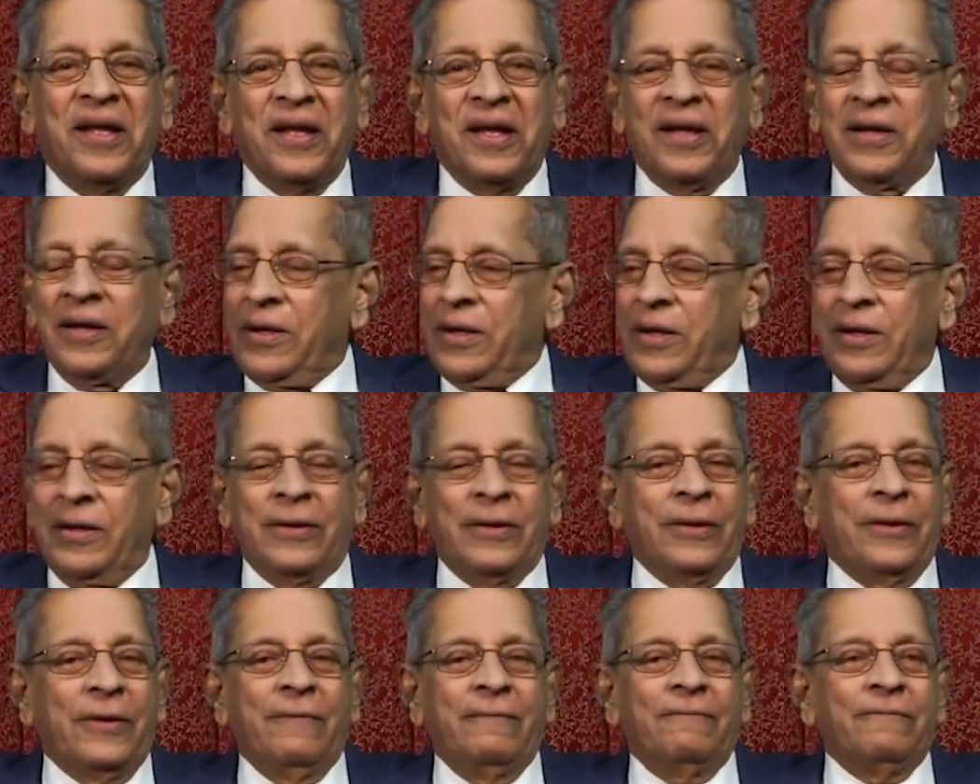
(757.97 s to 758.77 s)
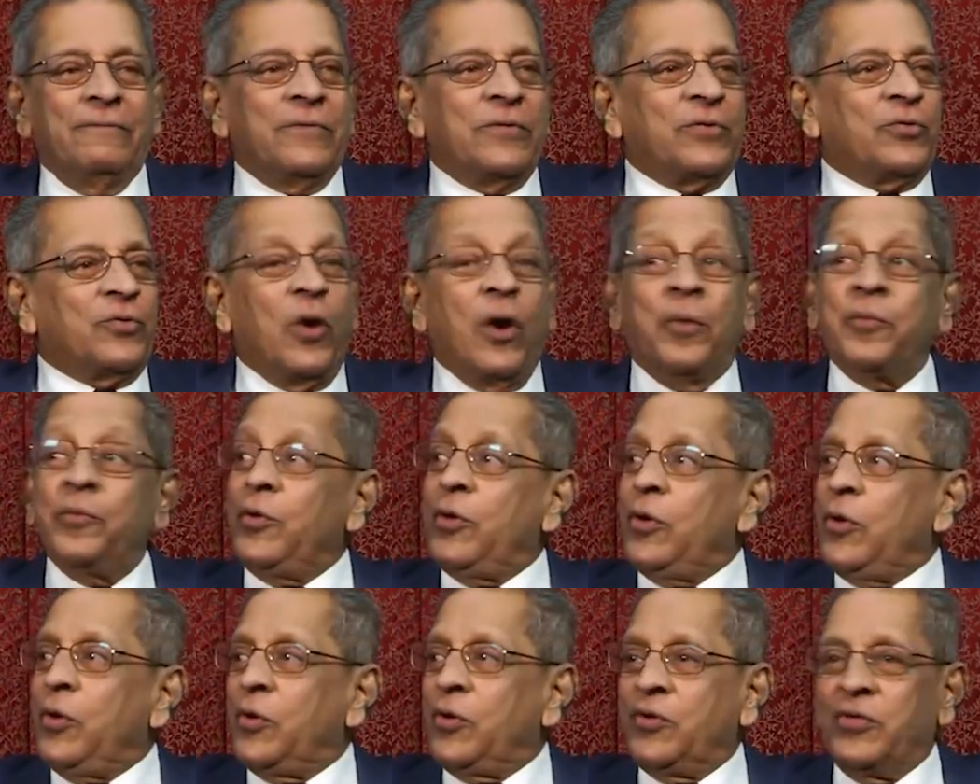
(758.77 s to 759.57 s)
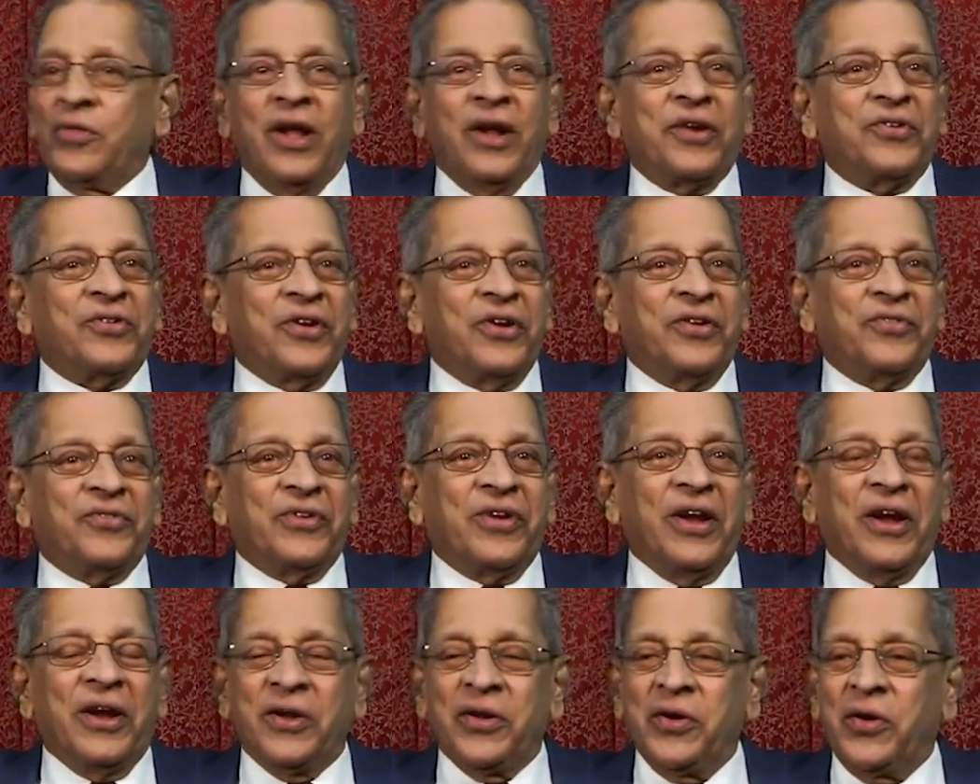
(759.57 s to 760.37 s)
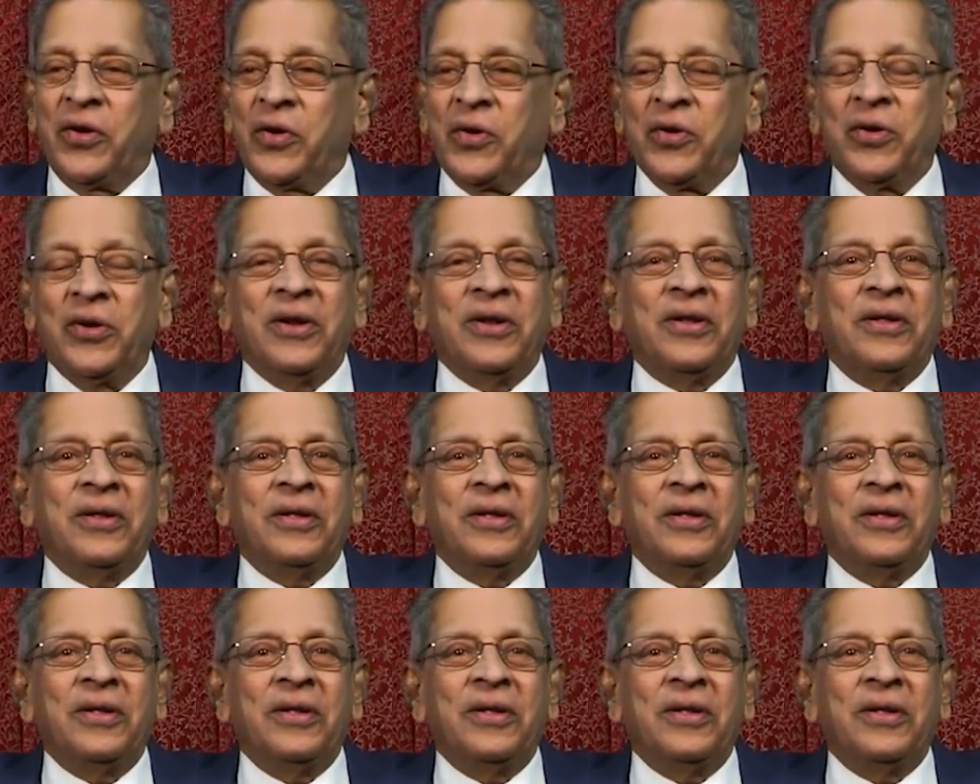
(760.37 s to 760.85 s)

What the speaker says: Swami will look that side. Good.